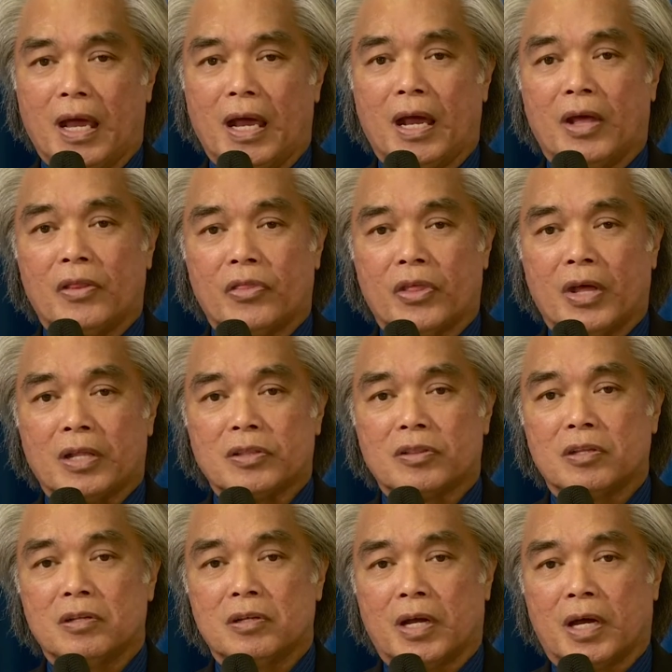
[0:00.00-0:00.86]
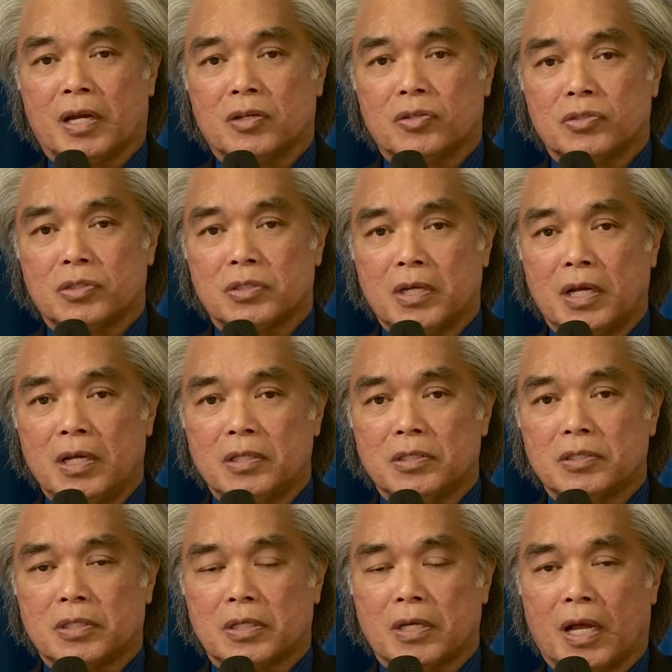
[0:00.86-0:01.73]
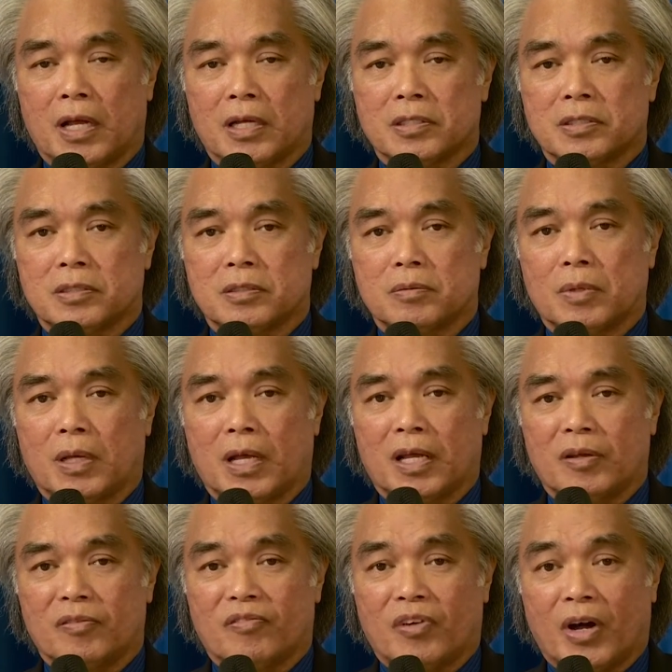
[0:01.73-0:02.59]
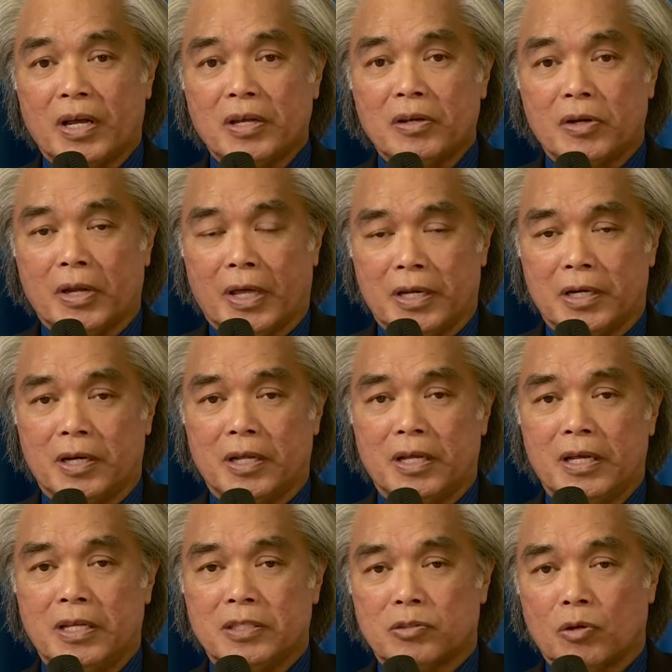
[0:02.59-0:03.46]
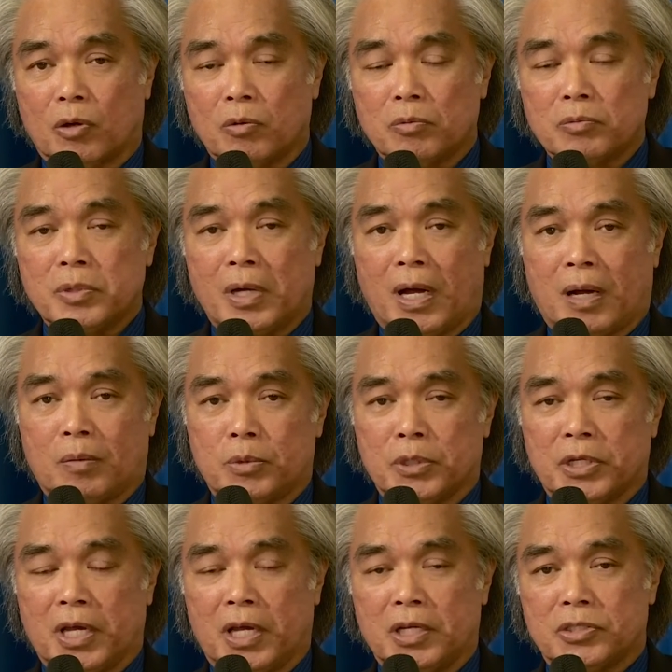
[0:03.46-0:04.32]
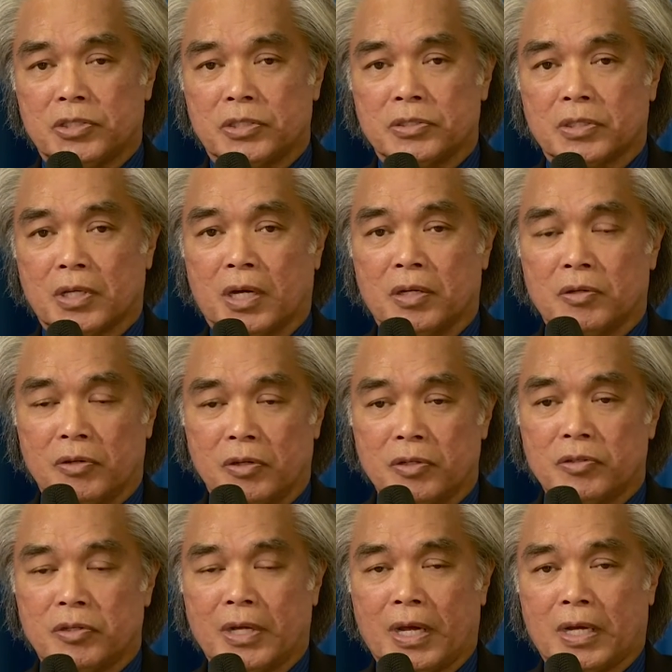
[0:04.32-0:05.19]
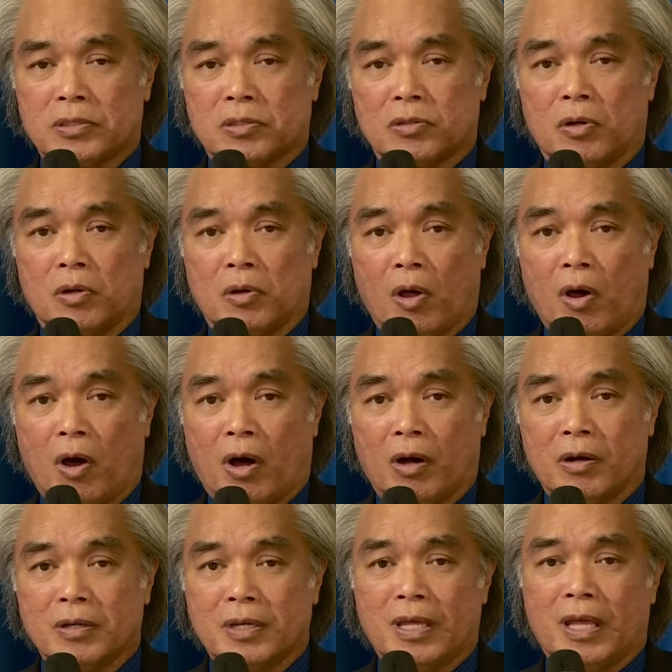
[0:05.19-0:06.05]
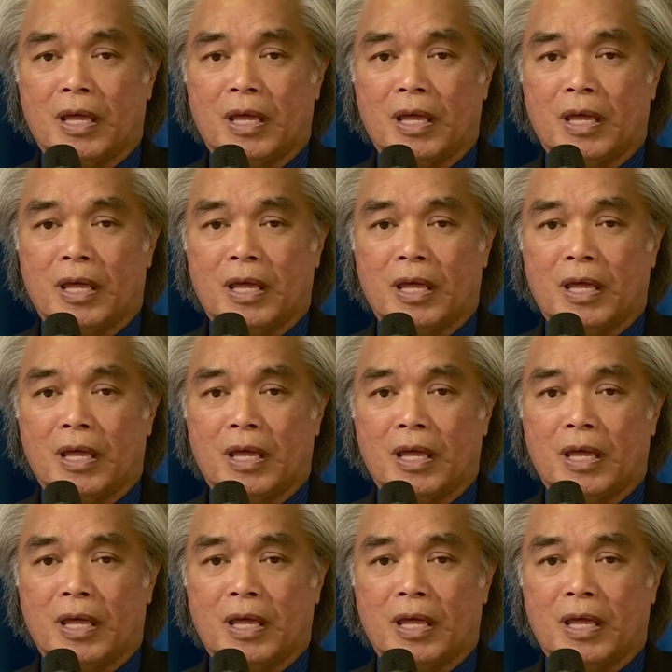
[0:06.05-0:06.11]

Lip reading: and that the United States has violated its own obligations under international law